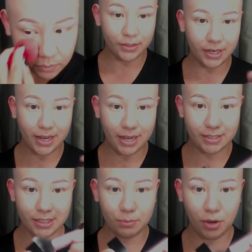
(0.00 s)
Use
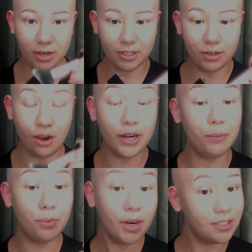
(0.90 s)
any excess product
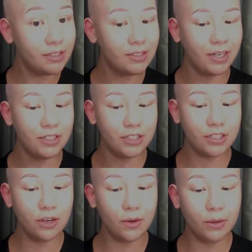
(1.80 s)
on a brush instead,
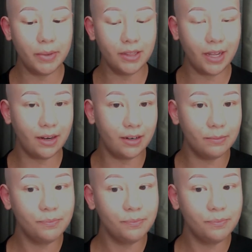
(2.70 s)
just go in a bit